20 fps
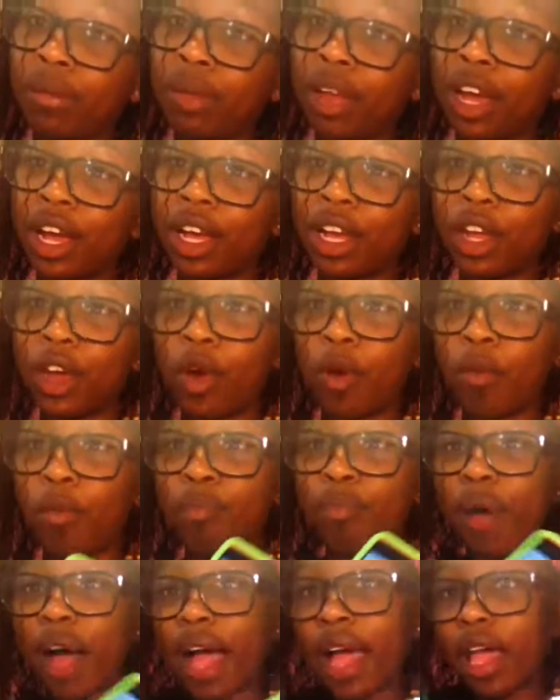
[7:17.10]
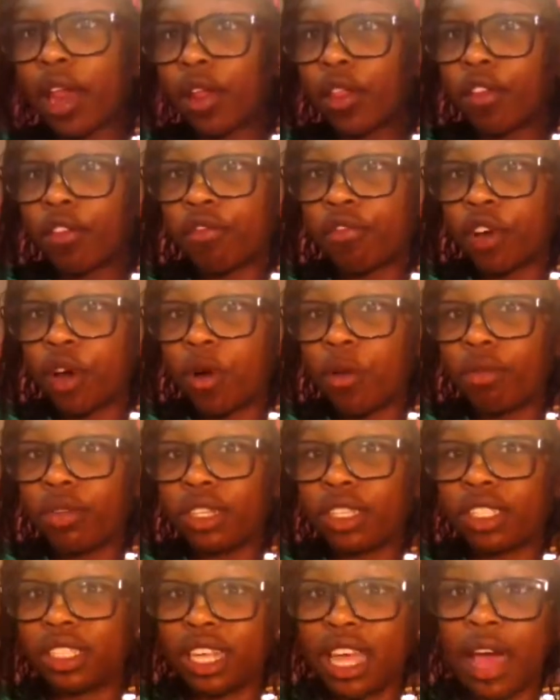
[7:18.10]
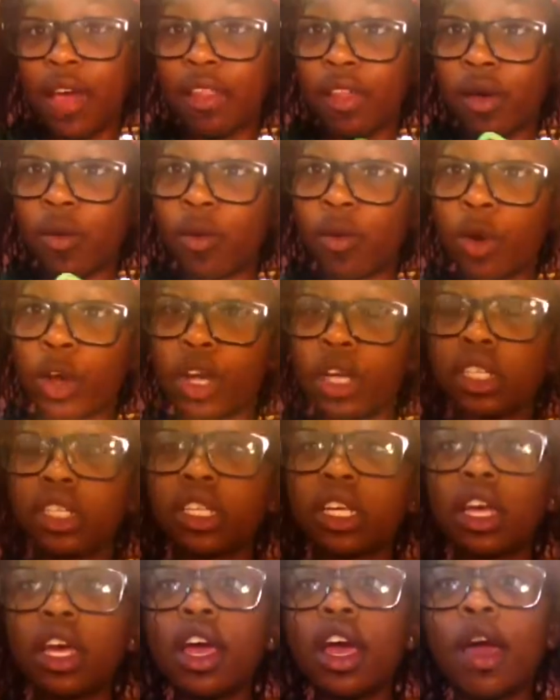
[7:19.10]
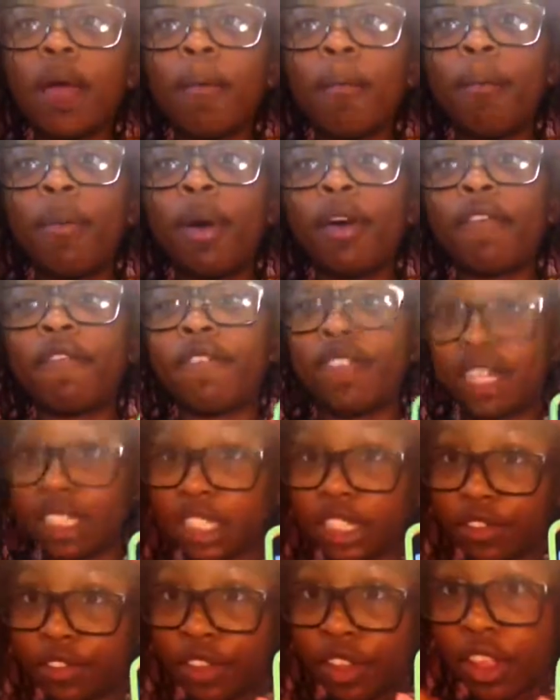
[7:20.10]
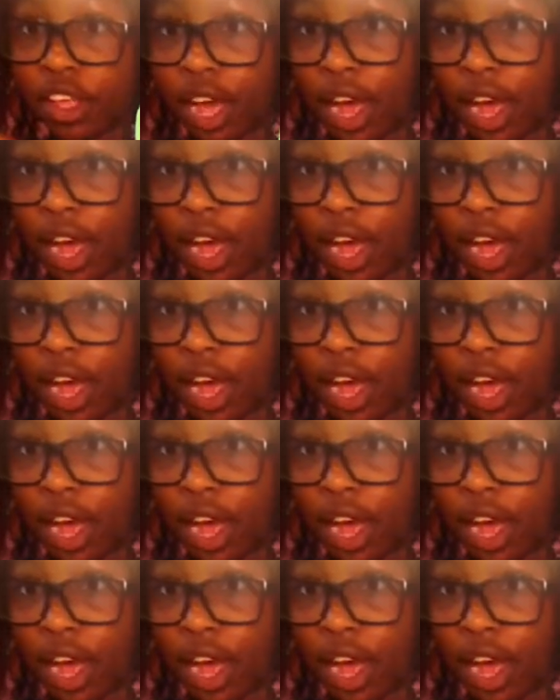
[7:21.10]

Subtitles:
I'm not going to go buy another phone to see how that works. But this is for the